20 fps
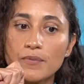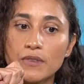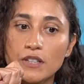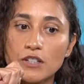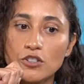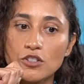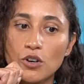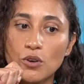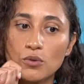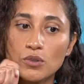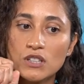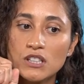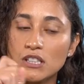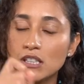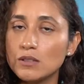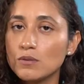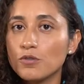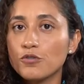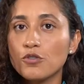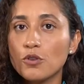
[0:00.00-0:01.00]
you know,
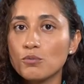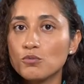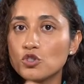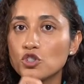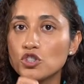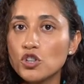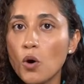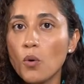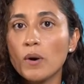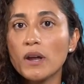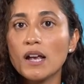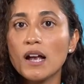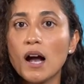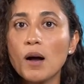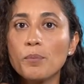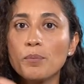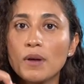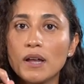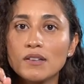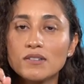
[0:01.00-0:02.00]
from showing
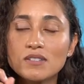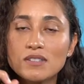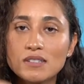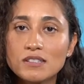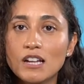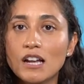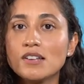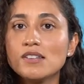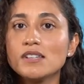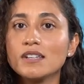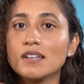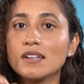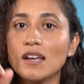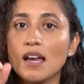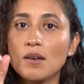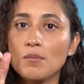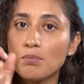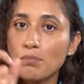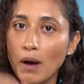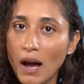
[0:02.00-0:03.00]
up and studying
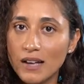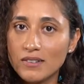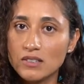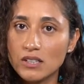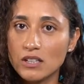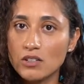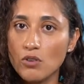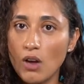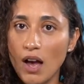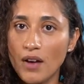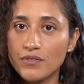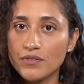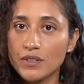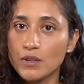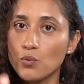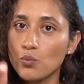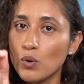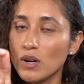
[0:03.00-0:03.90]
and passing your FE?